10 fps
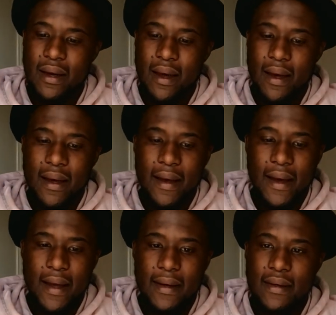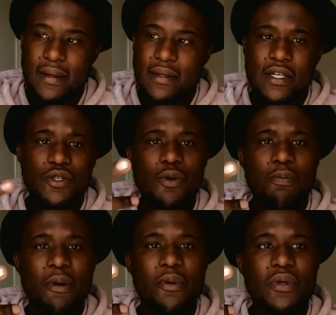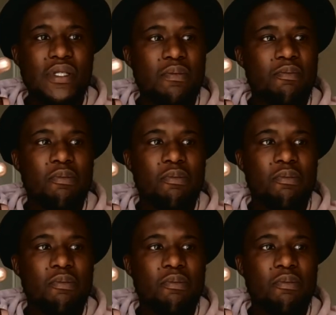And the two people